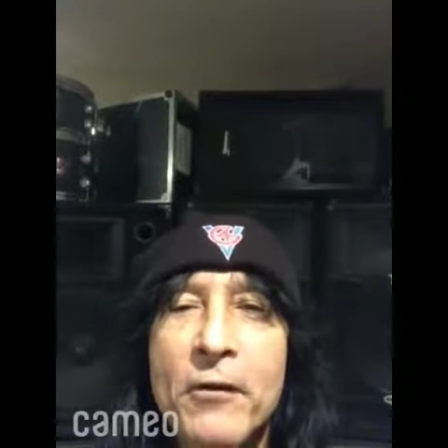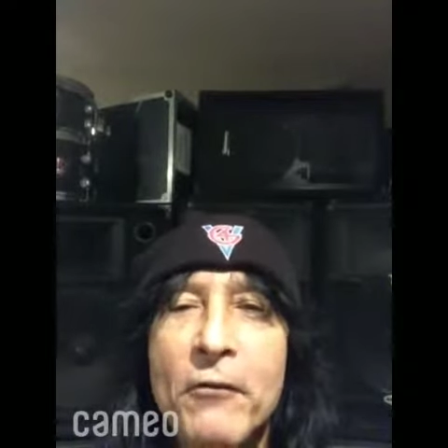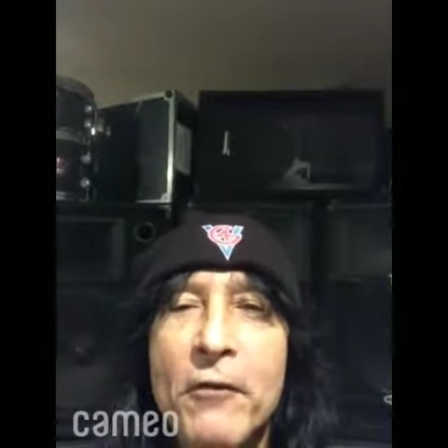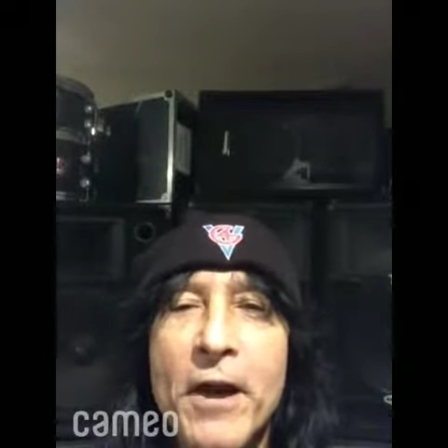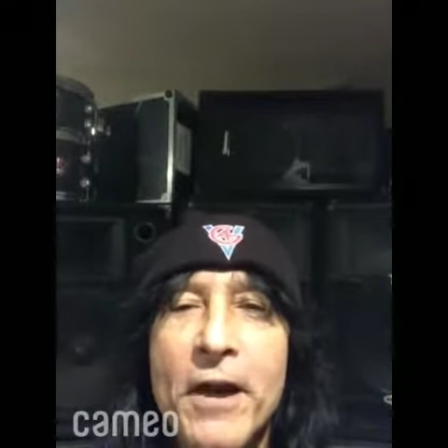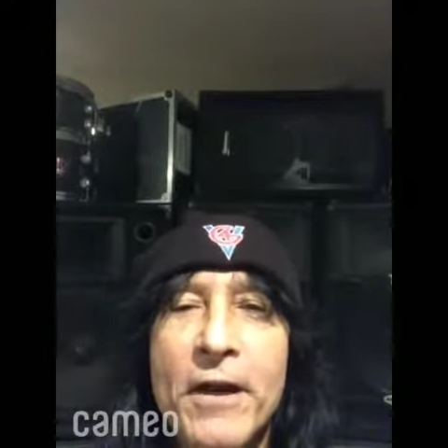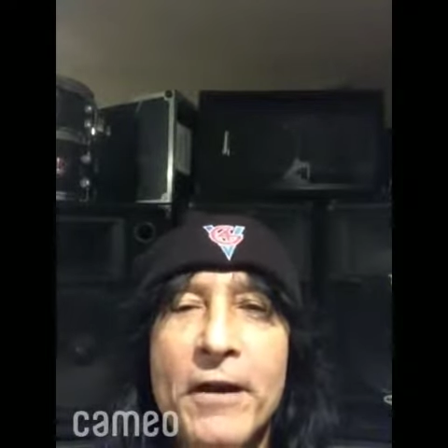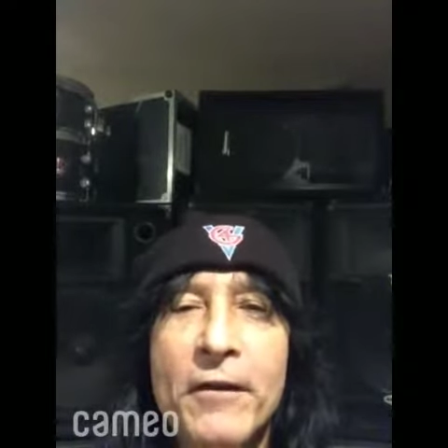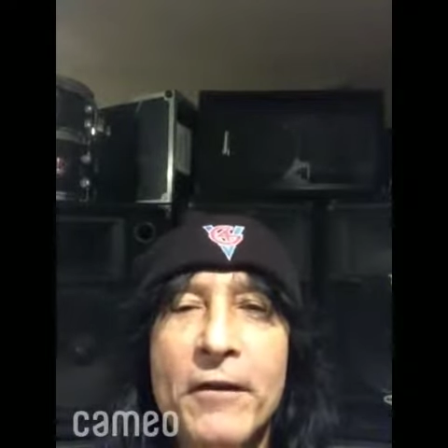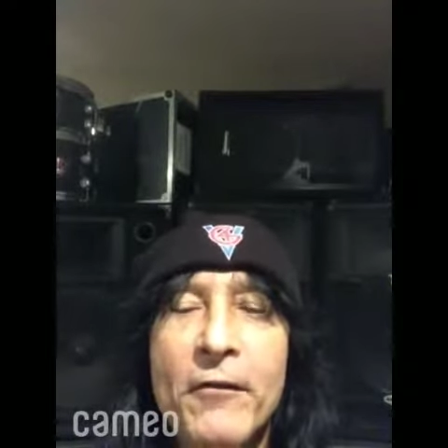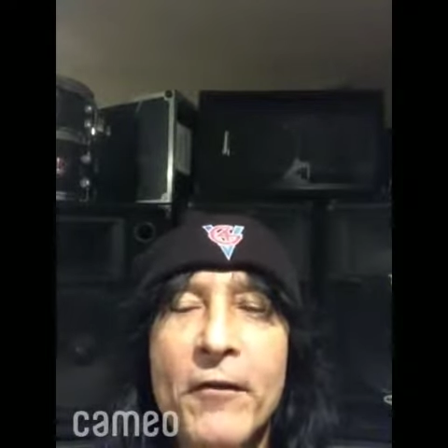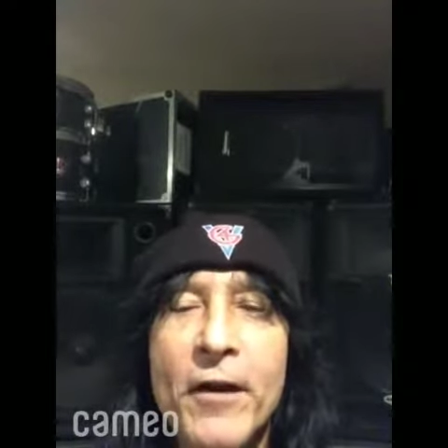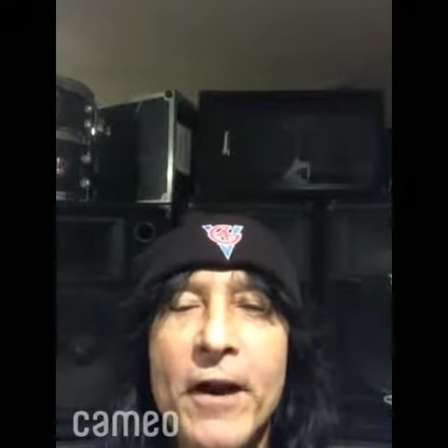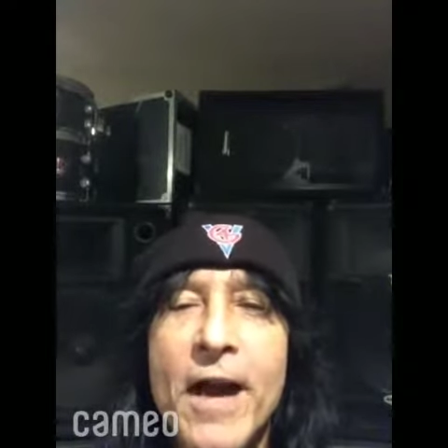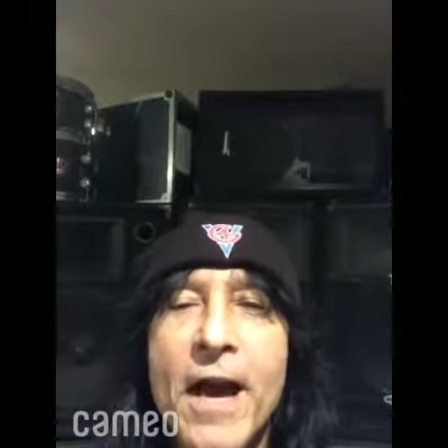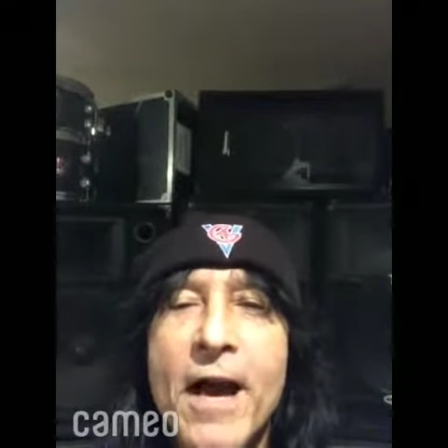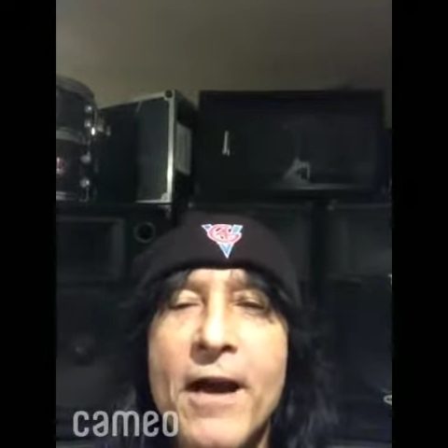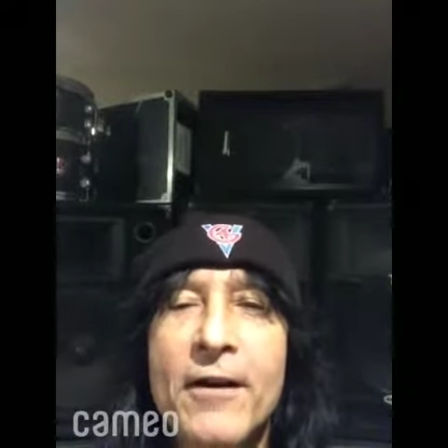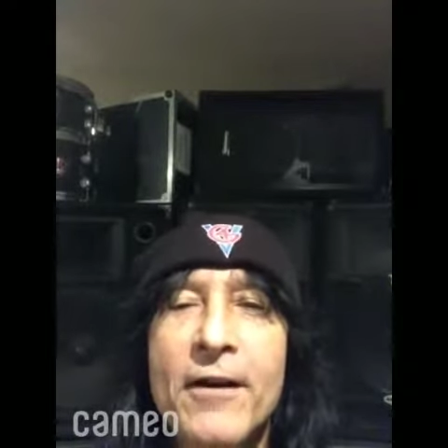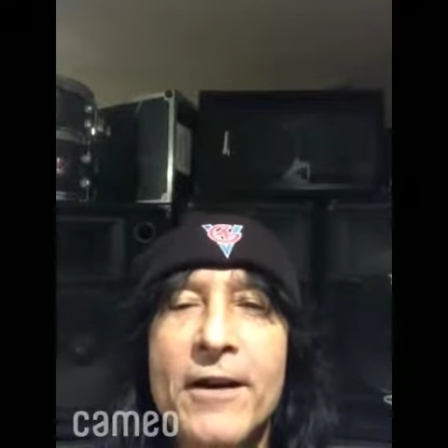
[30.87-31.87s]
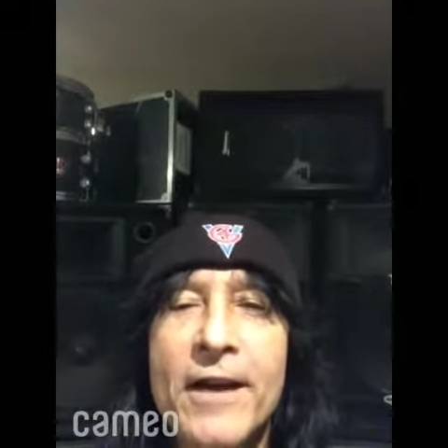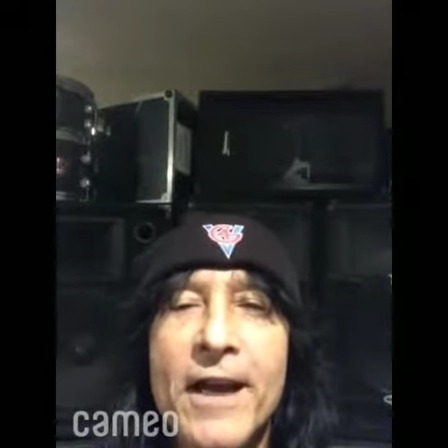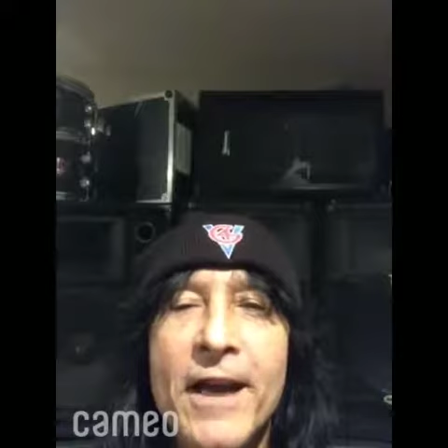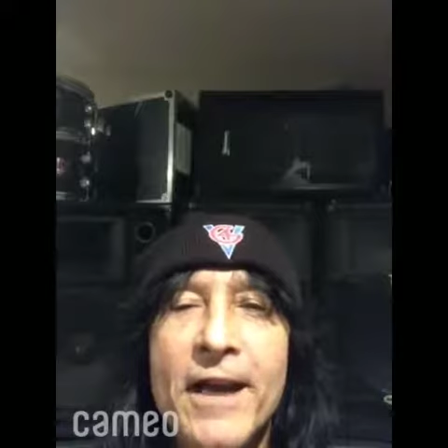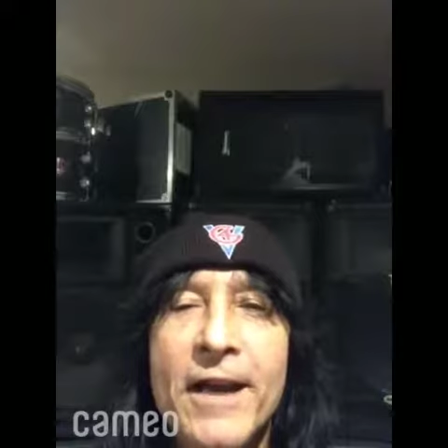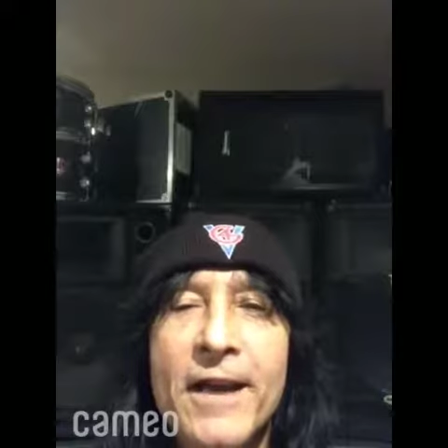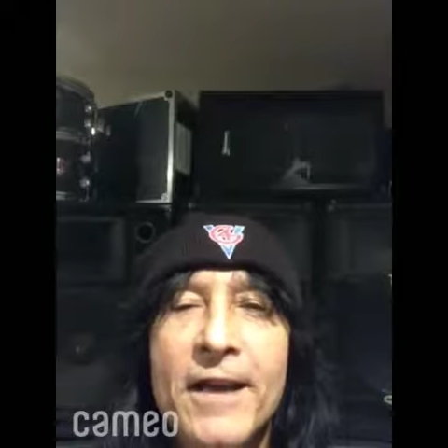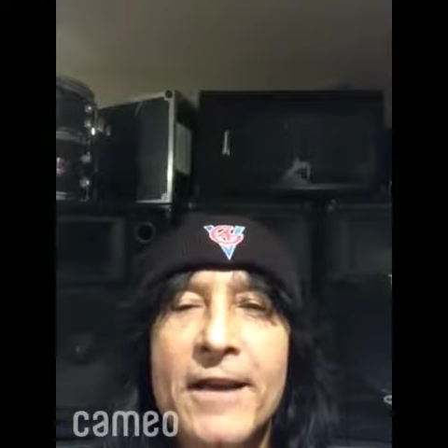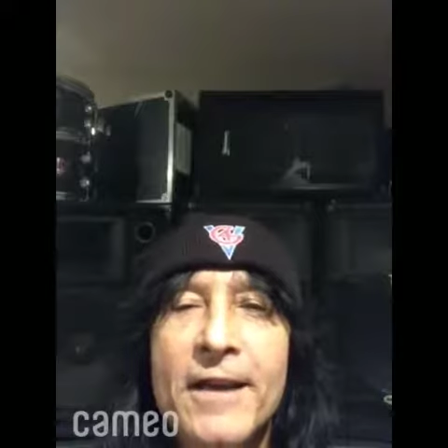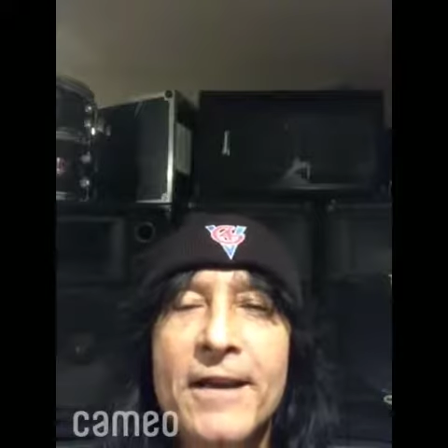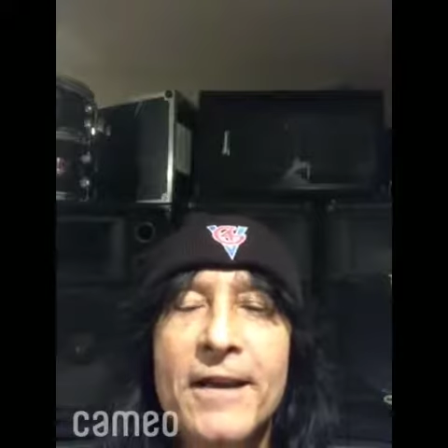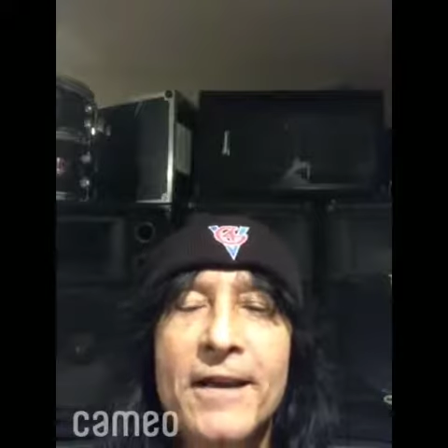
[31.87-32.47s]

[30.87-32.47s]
great great holiday,